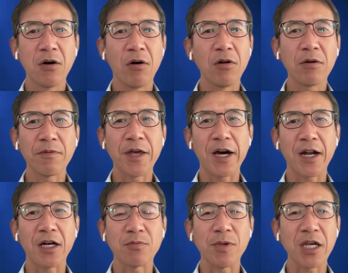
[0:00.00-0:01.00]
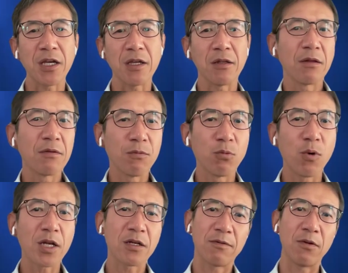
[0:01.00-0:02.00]
All of that has been
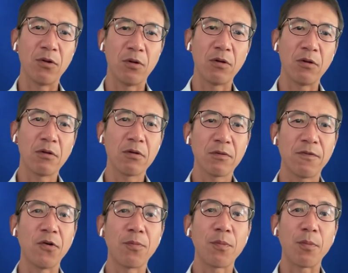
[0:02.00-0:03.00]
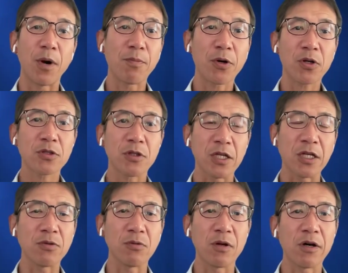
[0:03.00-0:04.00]
wonderful for my
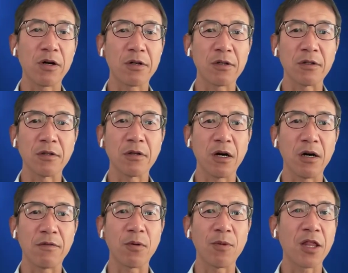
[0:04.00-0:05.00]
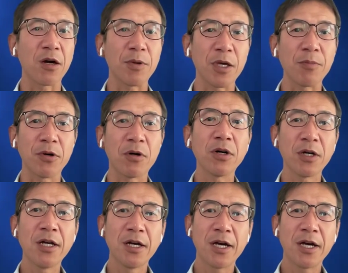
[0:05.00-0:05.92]
personally to learn from other people,